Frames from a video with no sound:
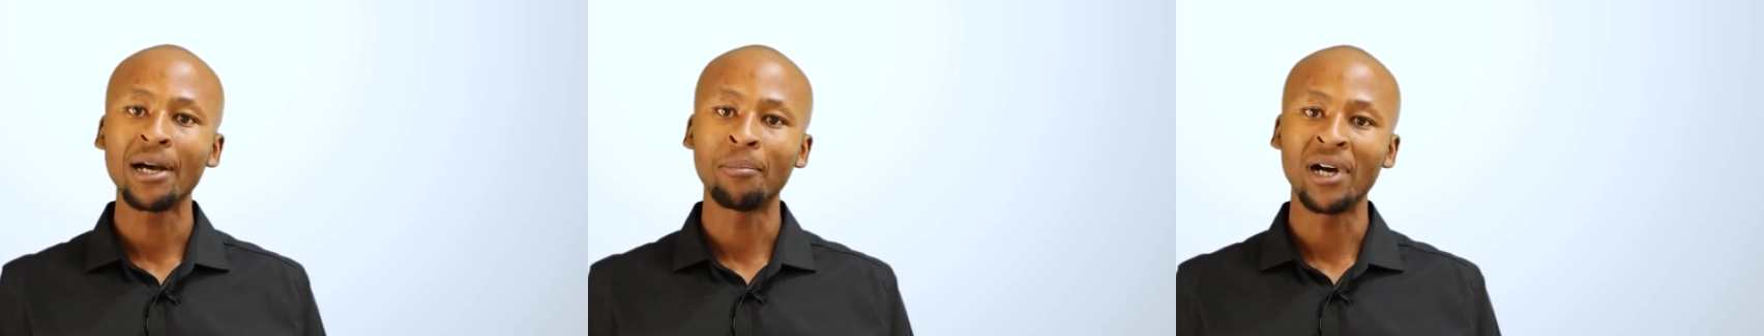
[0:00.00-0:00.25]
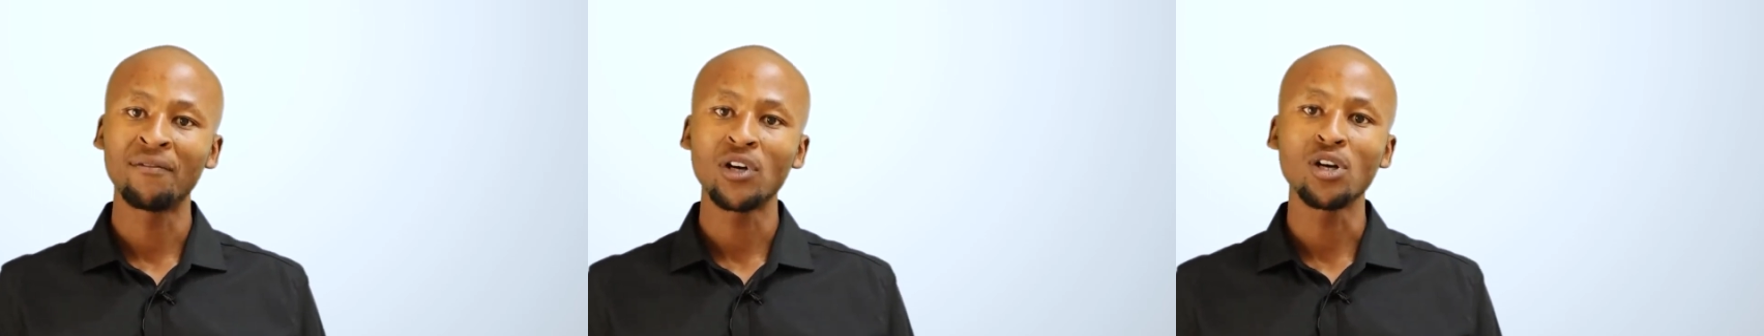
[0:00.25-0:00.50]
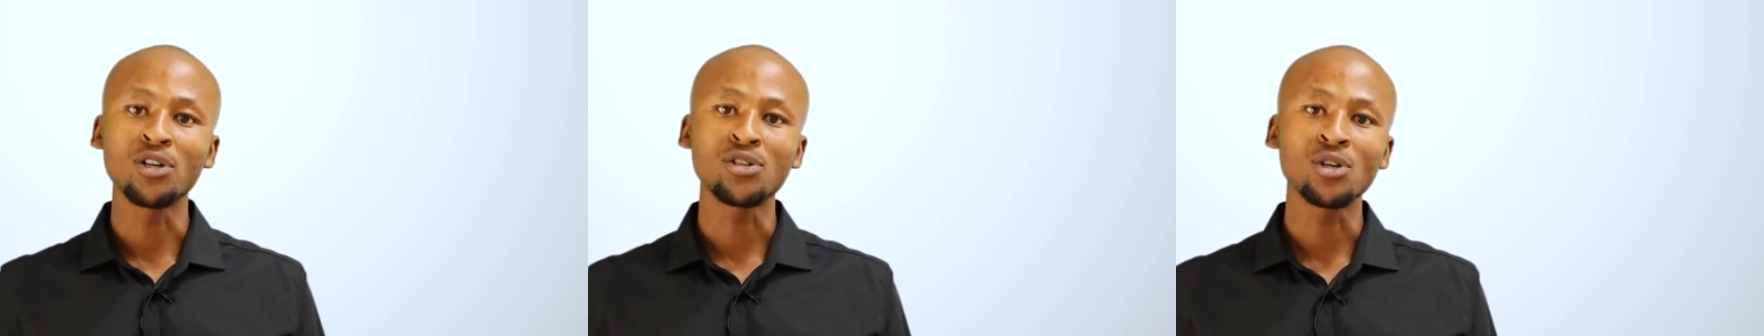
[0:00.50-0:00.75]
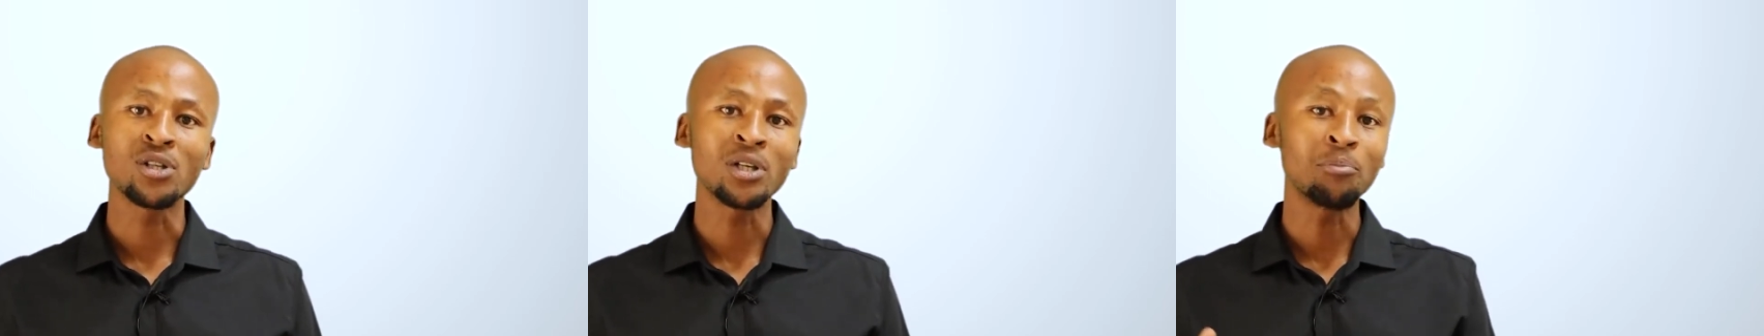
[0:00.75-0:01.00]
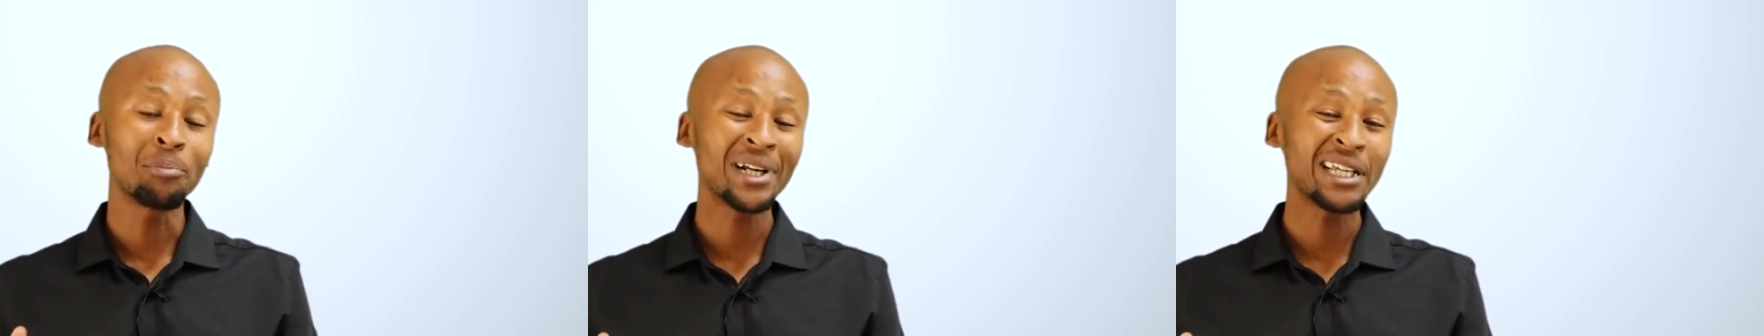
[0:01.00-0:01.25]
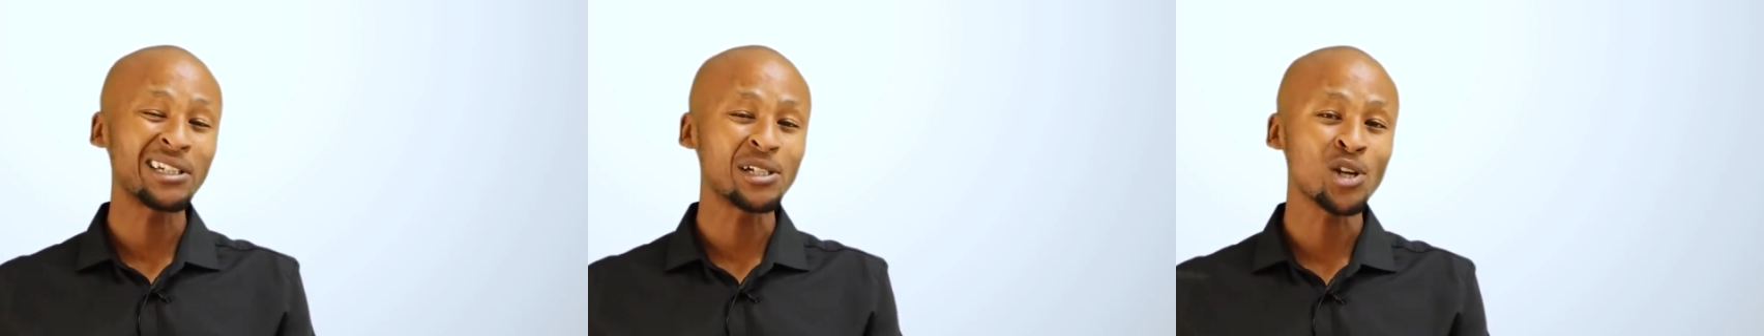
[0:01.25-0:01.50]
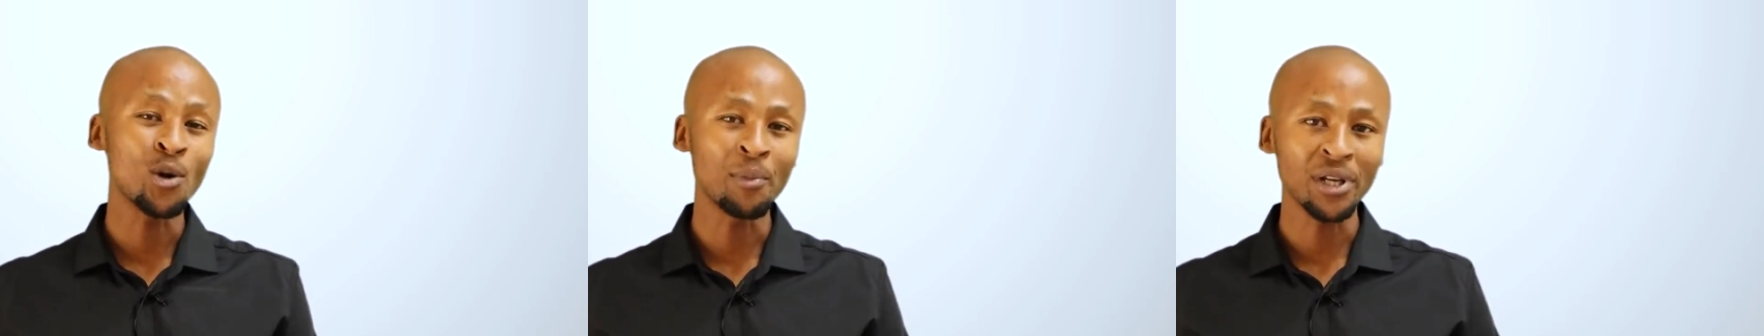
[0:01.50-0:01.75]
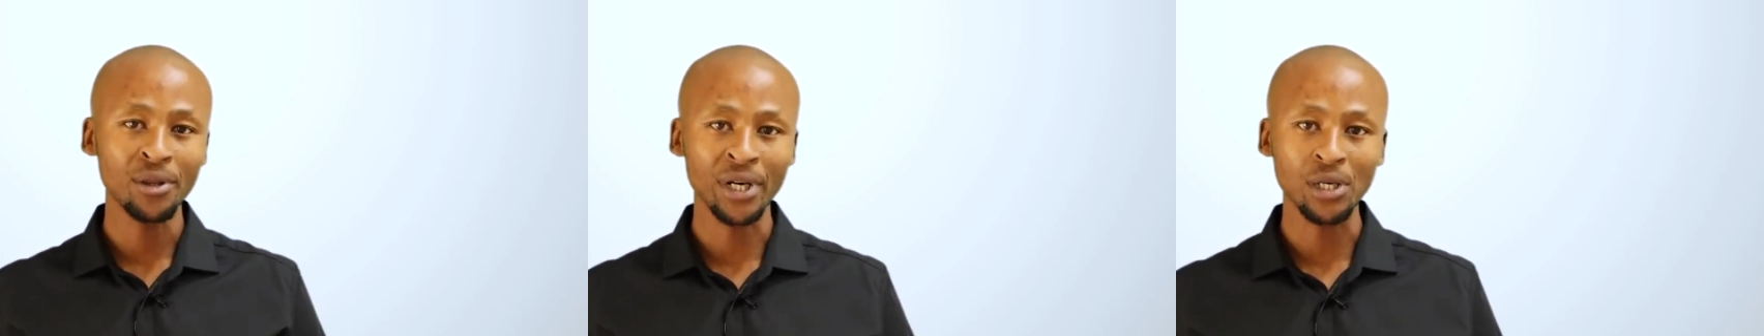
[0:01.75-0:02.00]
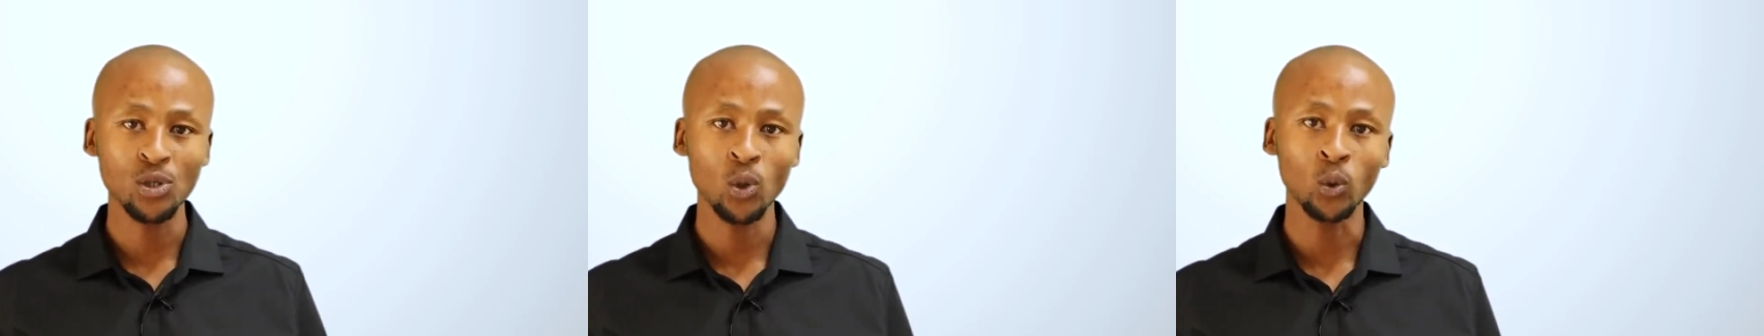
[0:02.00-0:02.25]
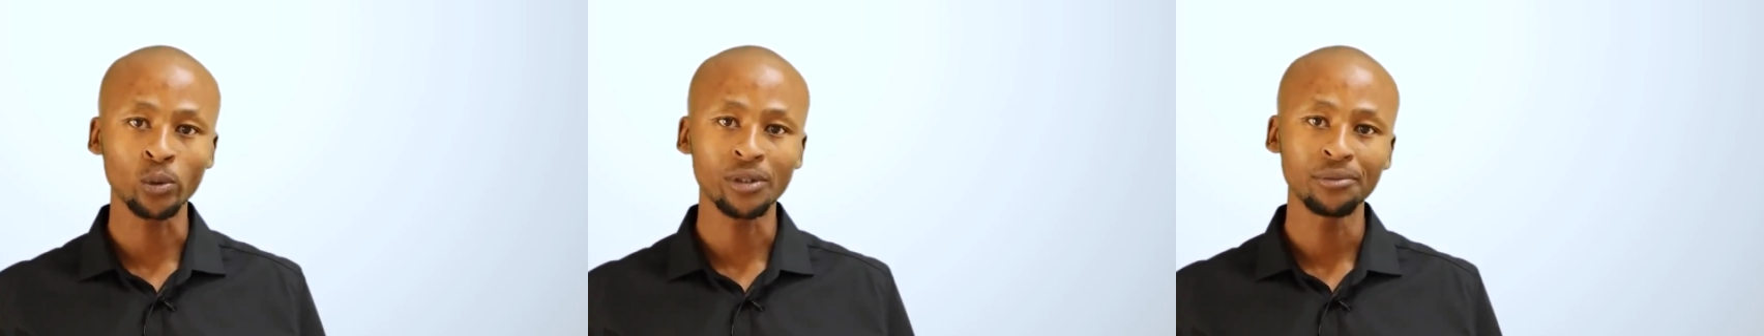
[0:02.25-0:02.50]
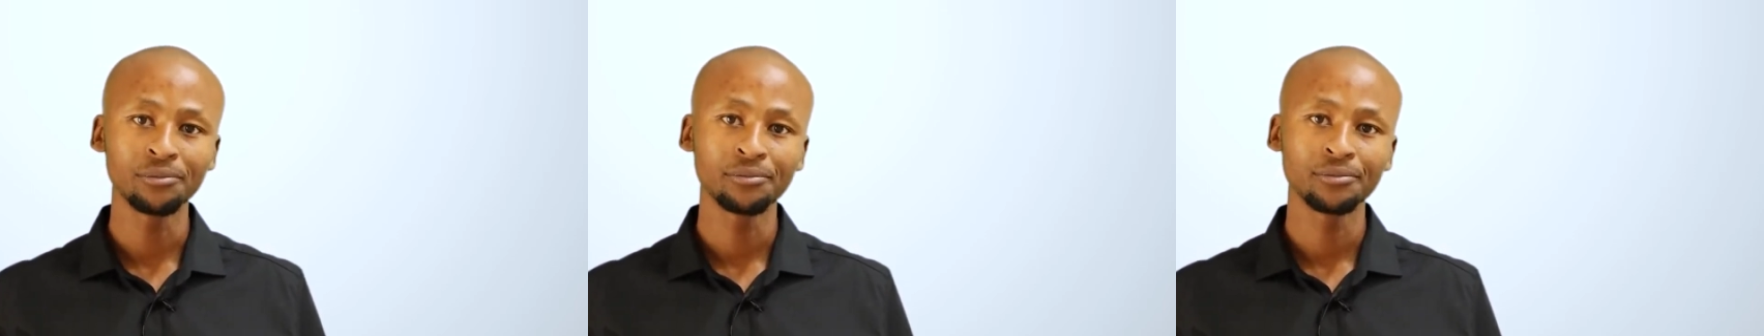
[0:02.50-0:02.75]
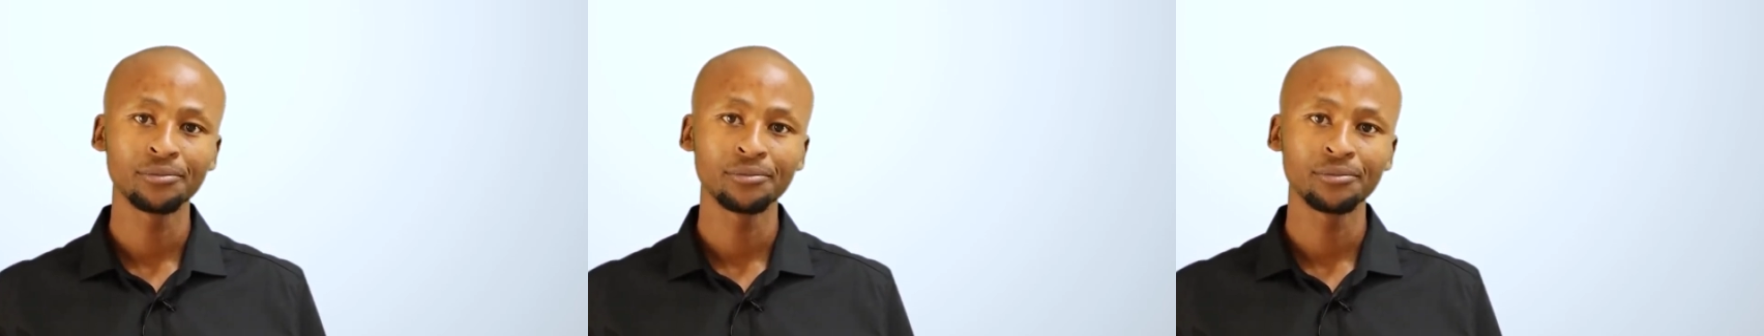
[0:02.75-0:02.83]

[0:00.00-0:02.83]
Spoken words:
above a certain predetermined threshold.